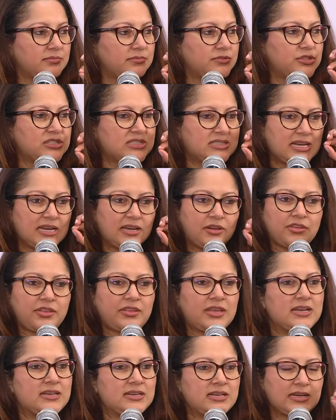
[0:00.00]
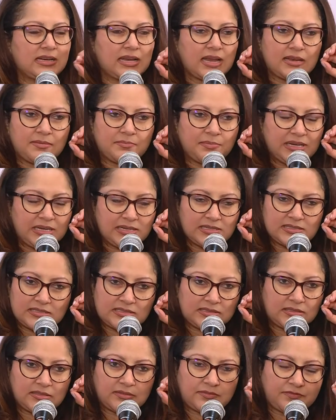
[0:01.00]
staying authentic and being
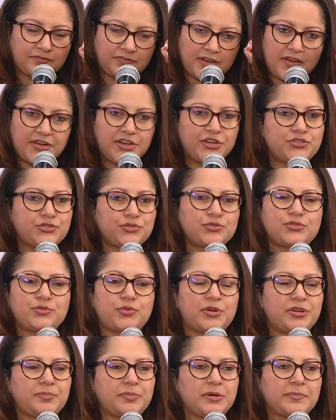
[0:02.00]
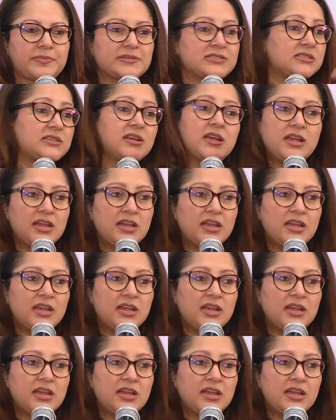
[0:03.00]
very true to what your purpose is.